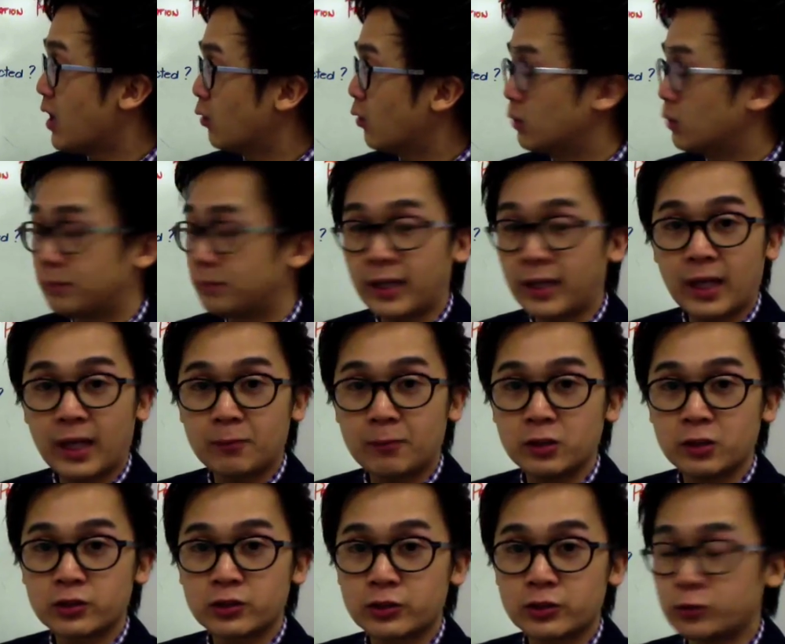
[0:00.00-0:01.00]
we'll be
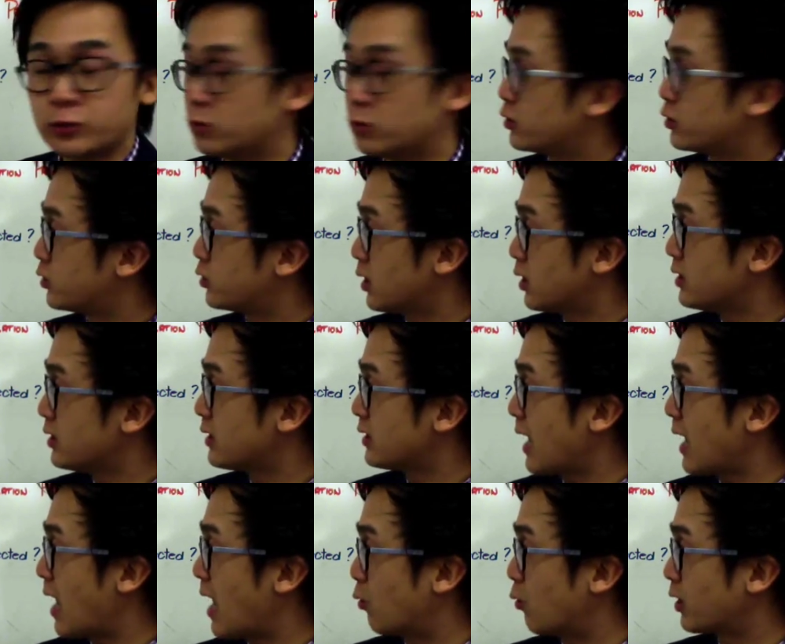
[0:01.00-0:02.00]
able to trust
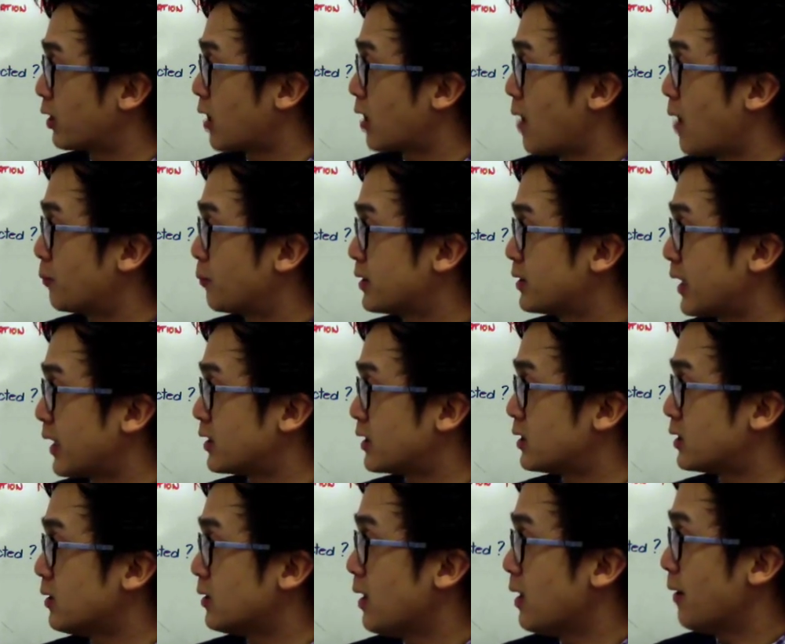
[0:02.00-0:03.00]
our
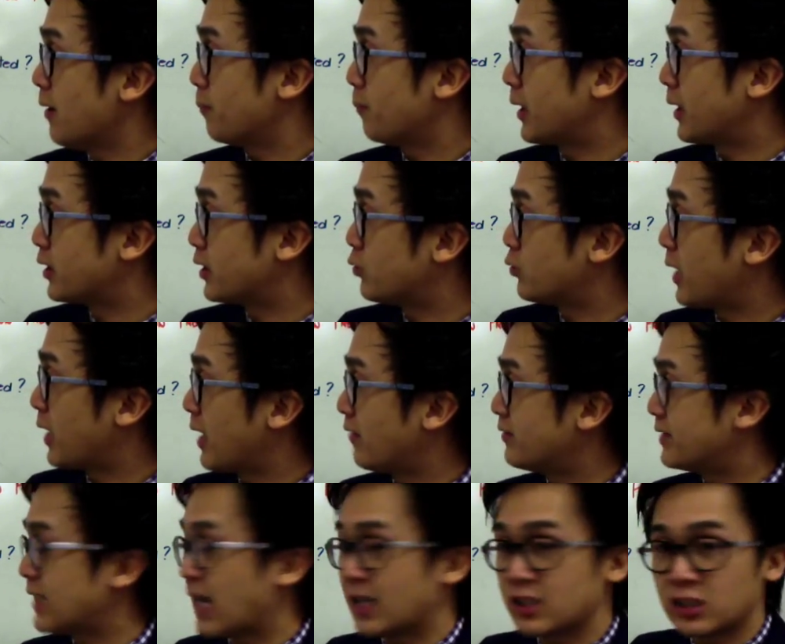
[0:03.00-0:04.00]
computation because we have
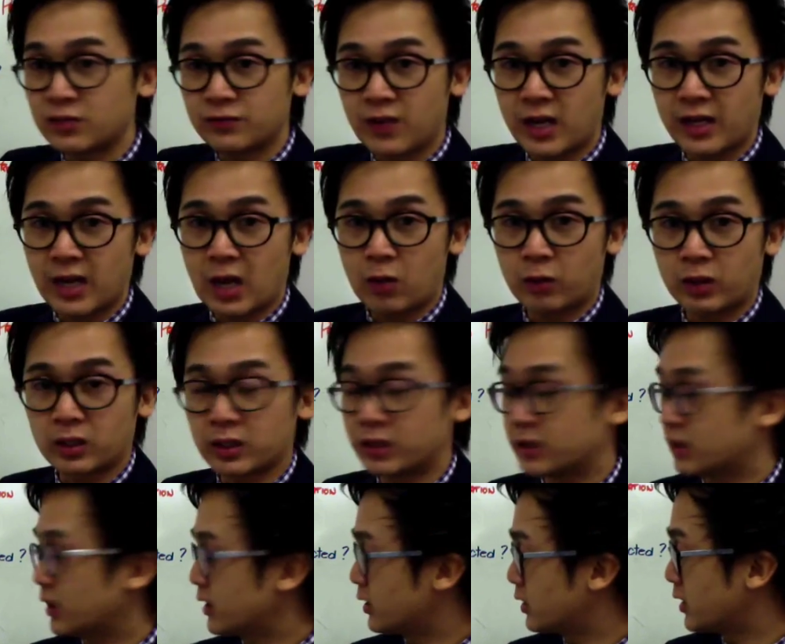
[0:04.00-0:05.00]
satisfied our
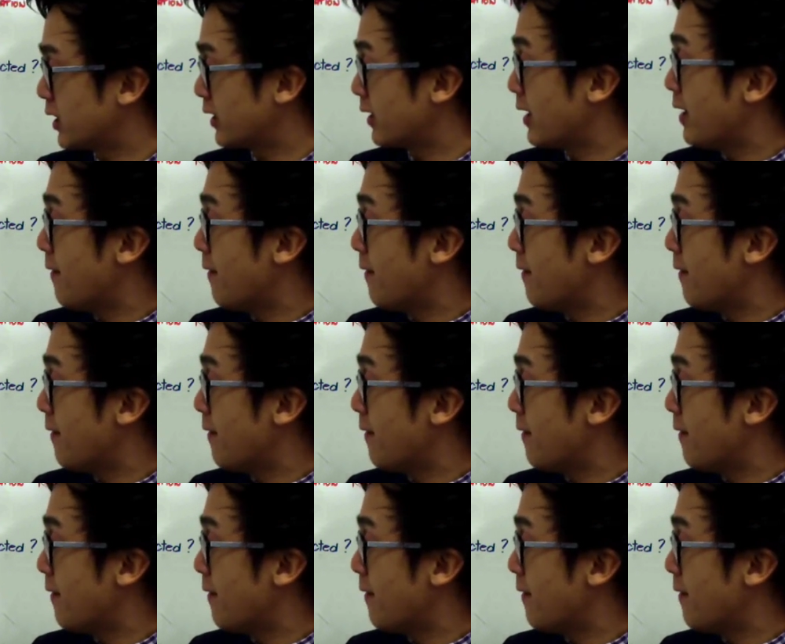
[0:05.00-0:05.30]
condition.